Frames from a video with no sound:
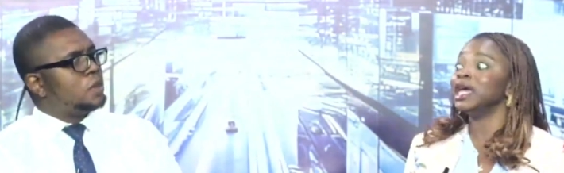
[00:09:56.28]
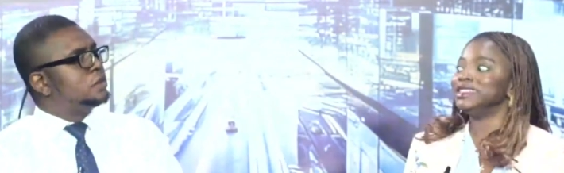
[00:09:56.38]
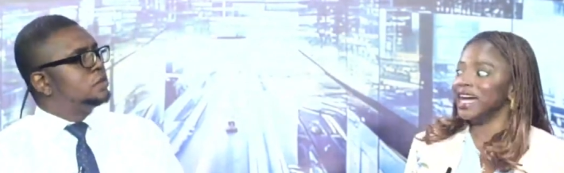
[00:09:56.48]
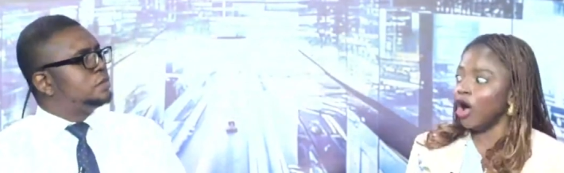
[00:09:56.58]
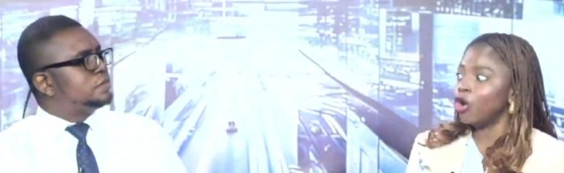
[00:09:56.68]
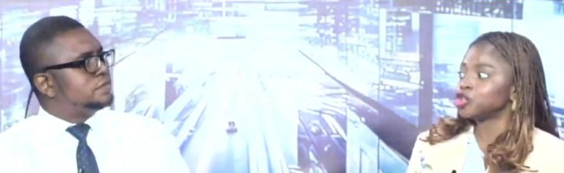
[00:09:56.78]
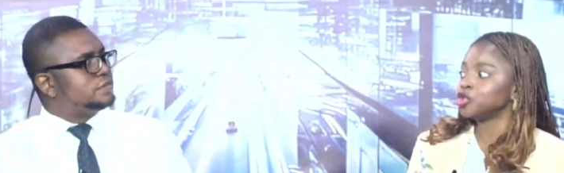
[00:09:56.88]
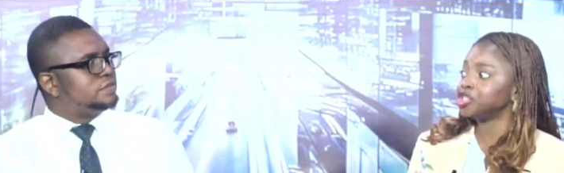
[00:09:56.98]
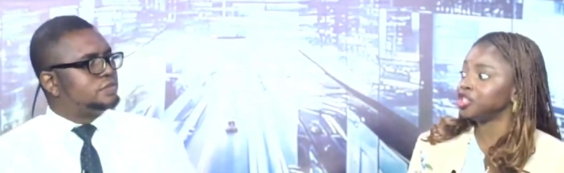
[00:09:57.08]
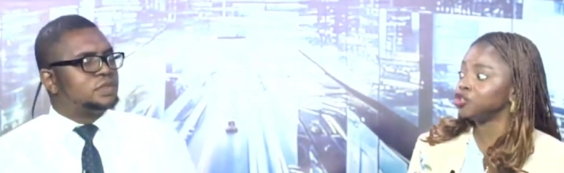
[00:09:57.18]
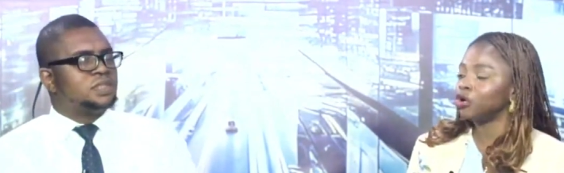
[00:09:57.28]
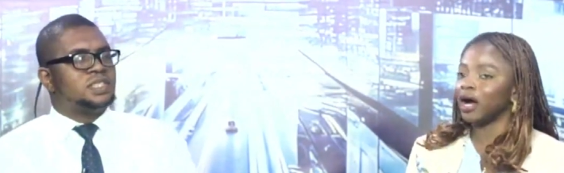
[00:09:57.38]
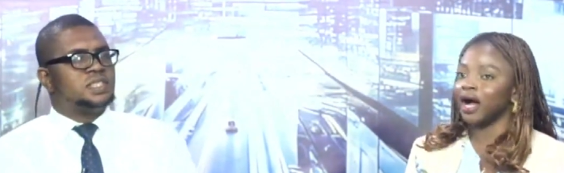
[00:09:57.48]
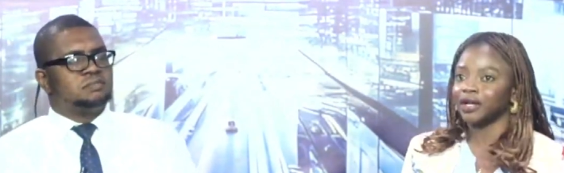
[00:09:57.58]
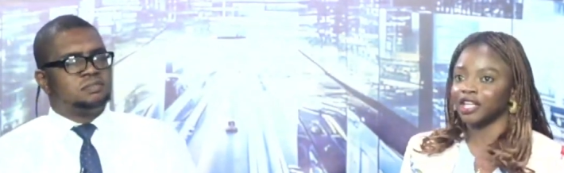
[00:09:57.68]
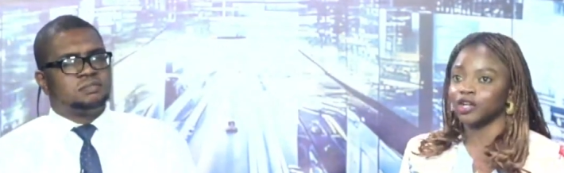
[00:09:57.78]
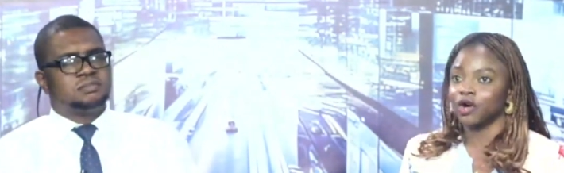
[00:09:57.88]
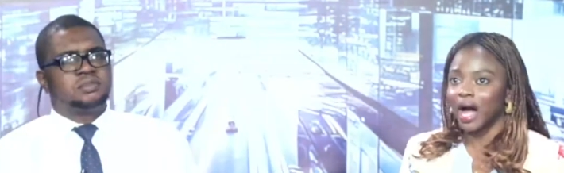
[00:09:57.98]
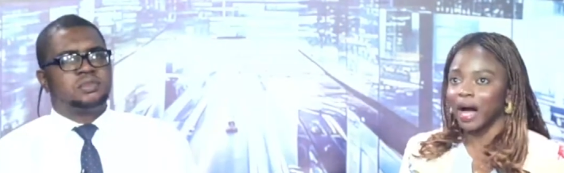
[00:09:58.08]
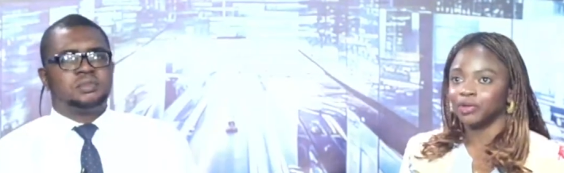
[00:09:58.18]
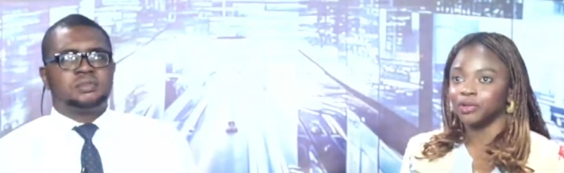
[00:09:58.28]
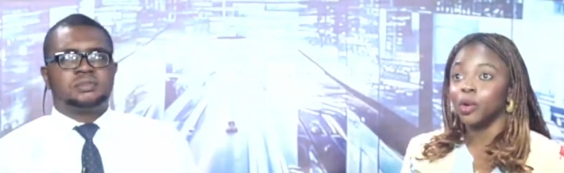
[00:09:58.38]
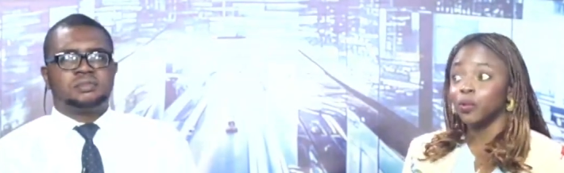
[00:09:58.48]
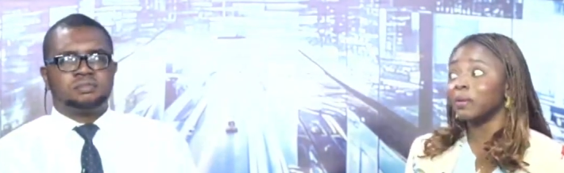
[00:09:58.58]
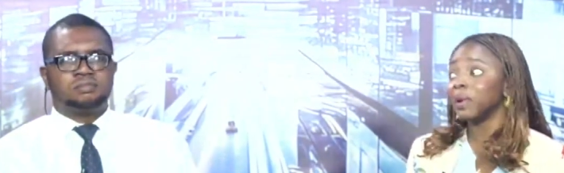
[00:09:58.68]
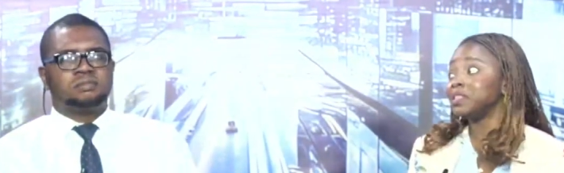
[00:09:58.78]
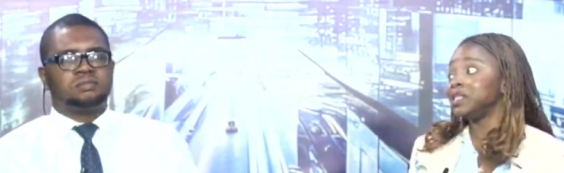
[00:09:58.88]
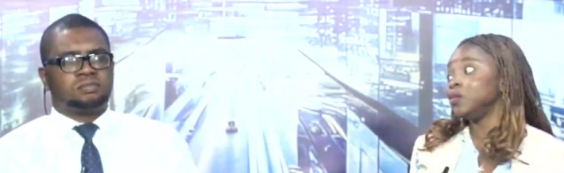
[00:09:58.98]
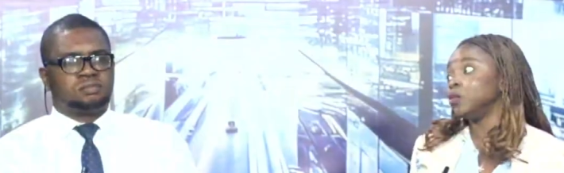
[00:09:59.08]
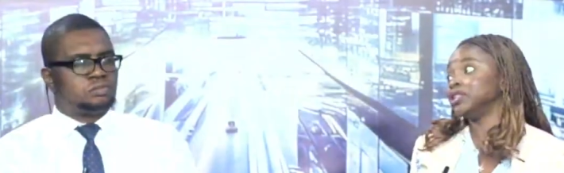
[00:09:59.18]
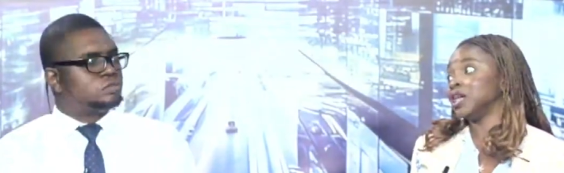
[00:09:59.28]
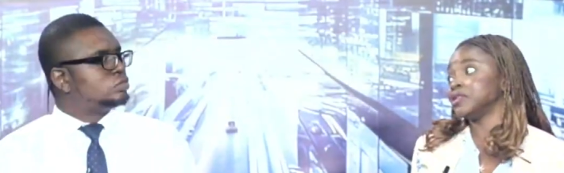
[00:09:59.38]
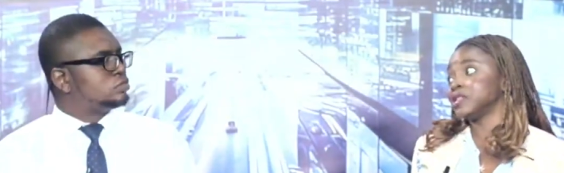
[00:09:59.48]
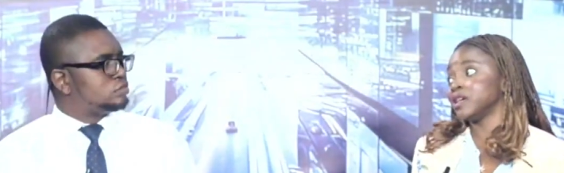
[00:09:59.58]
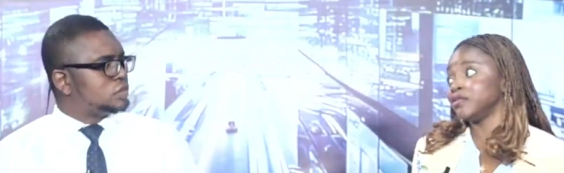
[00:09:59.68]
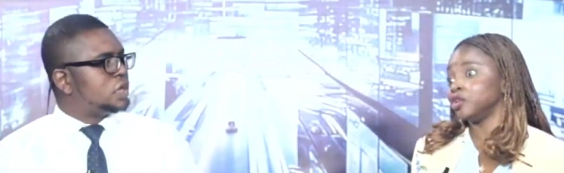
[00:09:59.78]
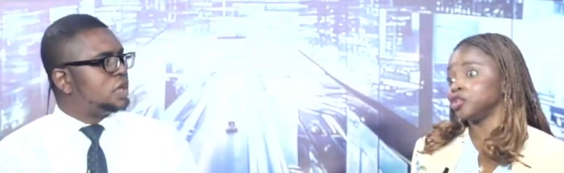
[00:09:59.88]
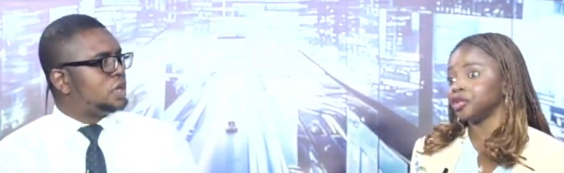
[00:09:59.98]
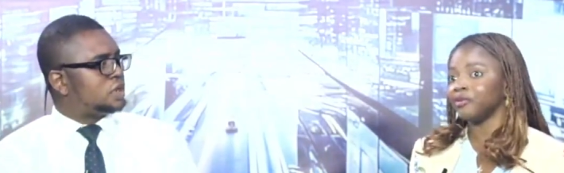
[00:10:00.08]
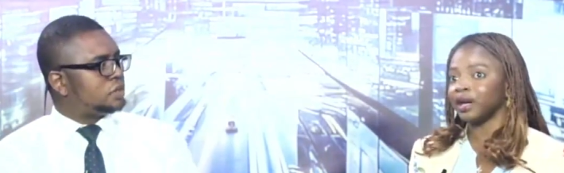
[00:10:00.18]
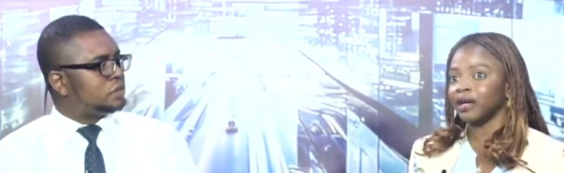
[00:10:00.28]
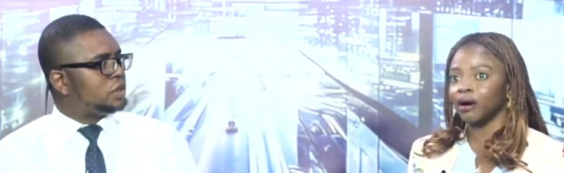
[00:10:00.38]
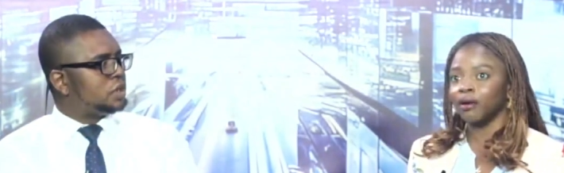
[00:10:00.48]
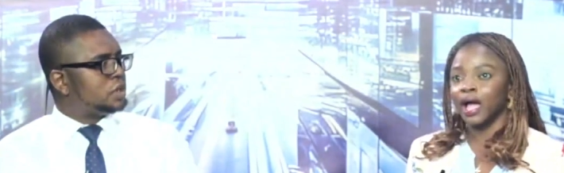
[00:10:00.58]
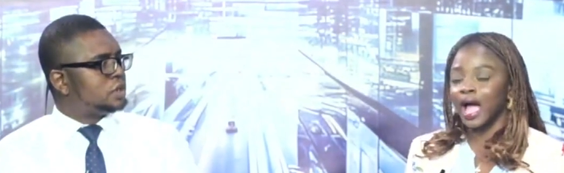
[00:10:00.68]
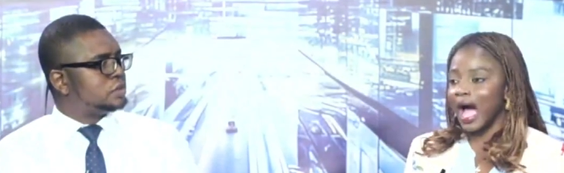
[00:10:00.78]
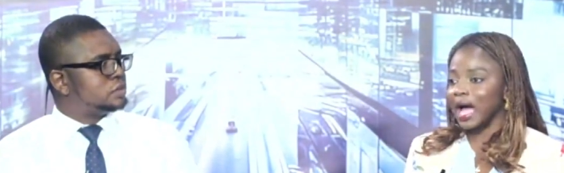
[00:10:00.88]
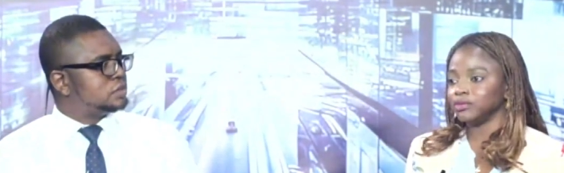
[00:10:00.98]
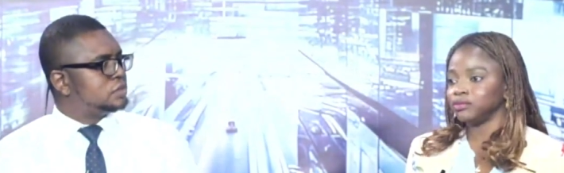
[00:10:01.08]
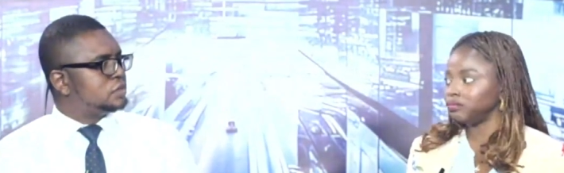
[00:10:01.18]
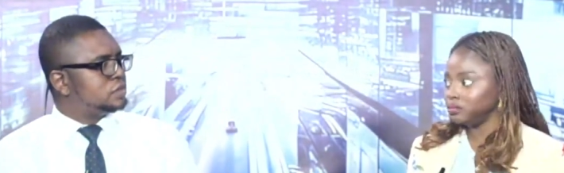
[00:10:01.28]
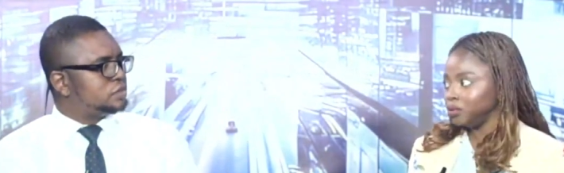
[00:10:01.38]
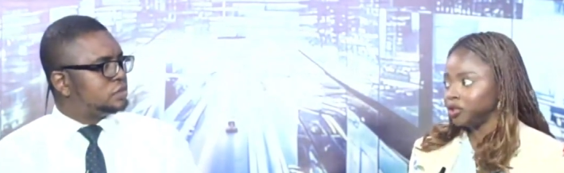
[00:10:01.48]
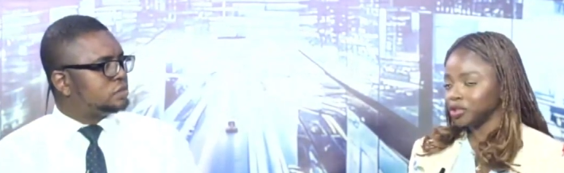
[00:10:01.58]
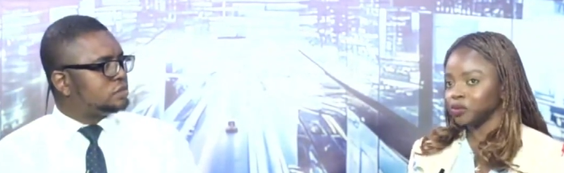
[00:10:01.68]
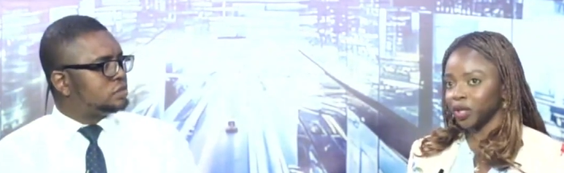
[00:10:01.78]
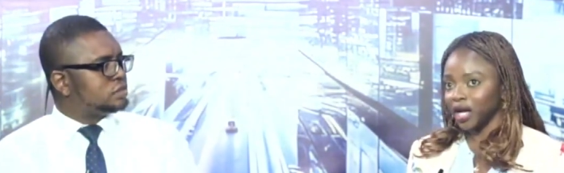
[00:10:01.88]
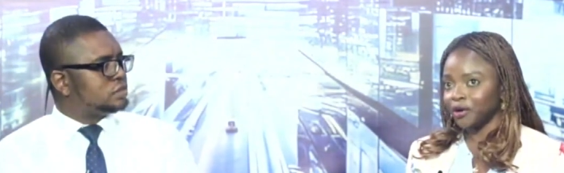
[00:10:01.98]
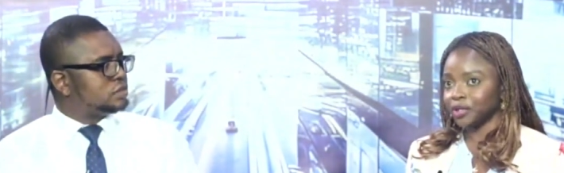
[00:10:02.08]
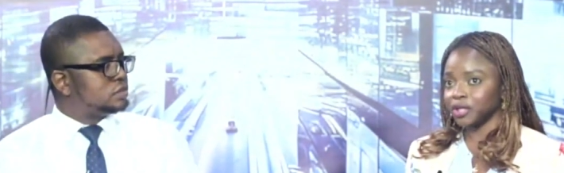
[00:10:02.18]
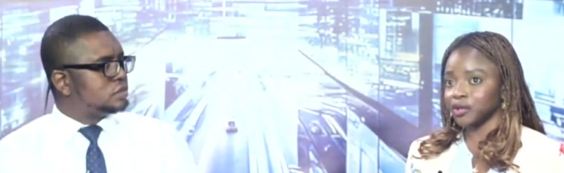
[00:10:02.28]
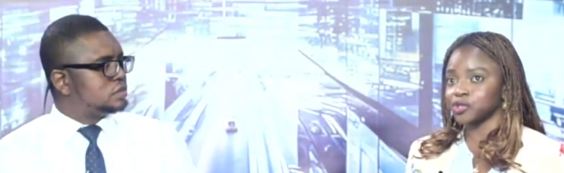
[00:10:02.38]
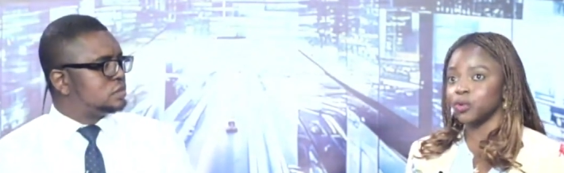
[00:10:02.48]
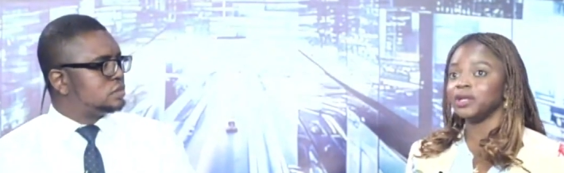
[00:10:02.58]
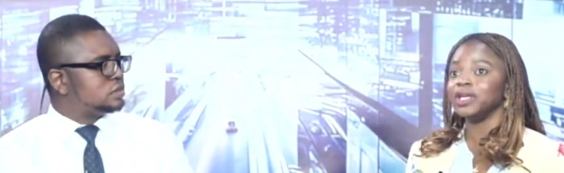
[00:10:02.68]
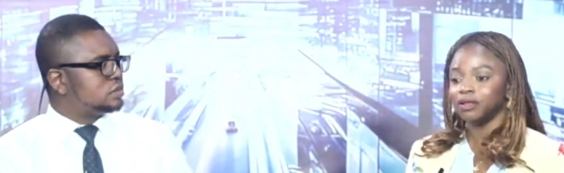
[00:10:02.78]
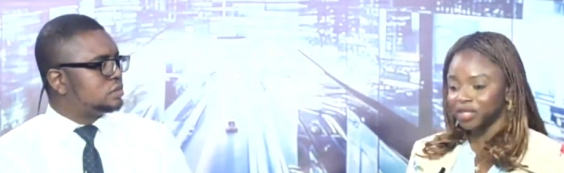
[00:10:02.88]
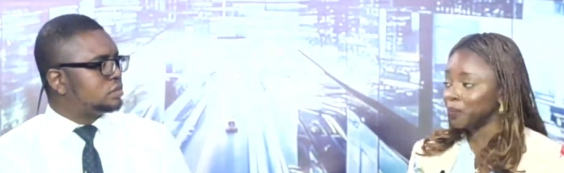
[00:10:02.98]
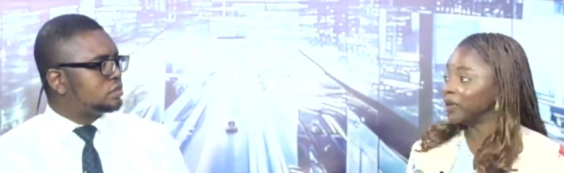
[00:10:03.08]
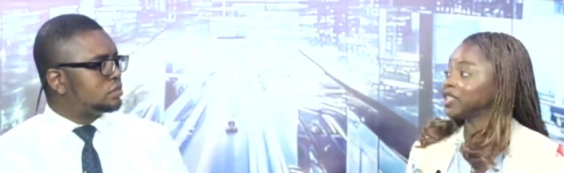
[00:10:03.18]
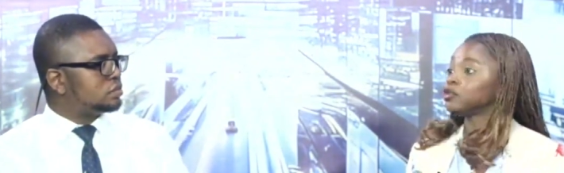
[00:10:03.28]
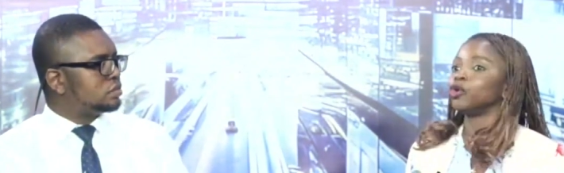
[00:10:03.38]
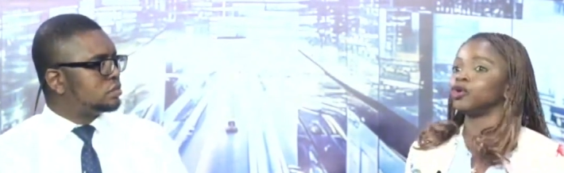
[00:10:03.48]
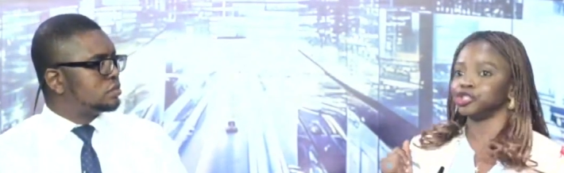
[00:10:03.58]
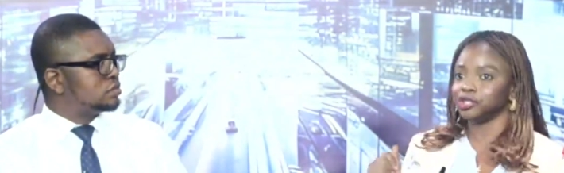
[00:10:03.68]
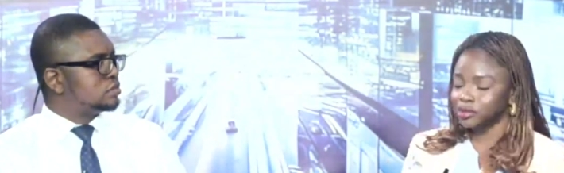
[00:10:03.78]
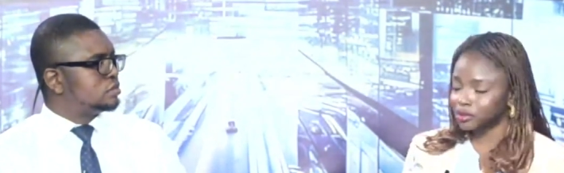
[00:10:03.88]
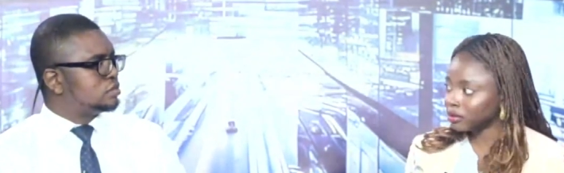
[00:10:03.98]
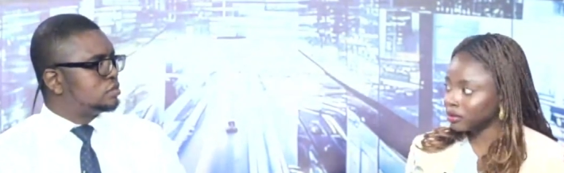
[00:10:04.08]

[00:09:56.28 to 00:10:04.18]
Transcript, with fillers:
Speaker 1: that auction did not Didn't, did not happen. We might be seeing mm, mm, one thousand seven hundred yeah, right now, yeah. and we just we cannot tell. So it's better to continue to